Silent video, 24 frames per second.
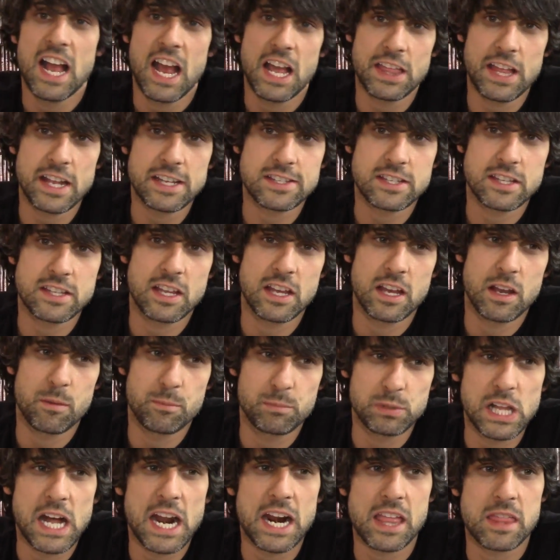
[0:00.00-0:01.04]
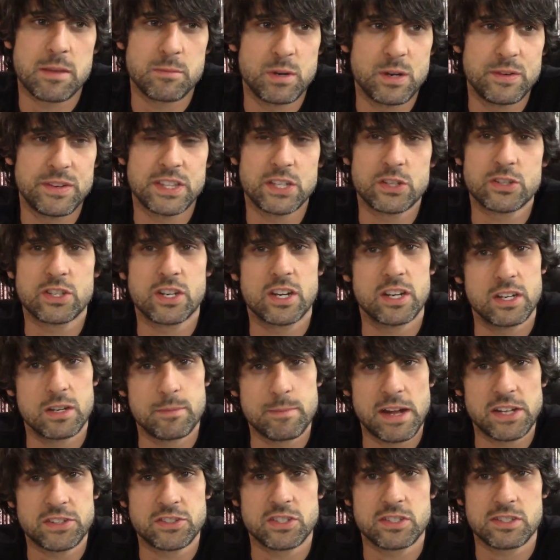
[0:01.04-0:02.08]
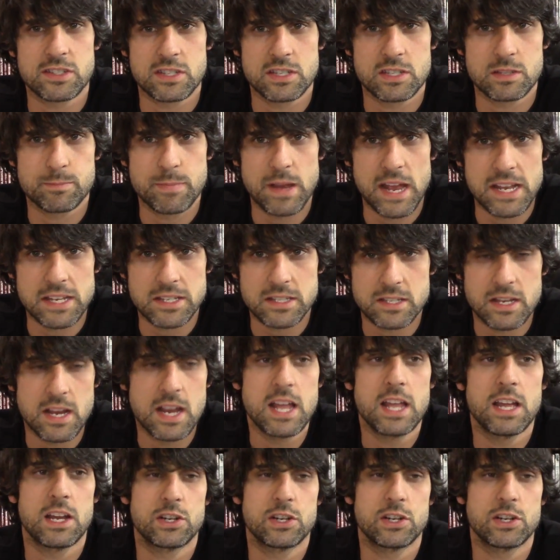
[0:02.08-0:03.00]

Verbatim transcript: And that's the plot of the movie. There's good amounts of suspense.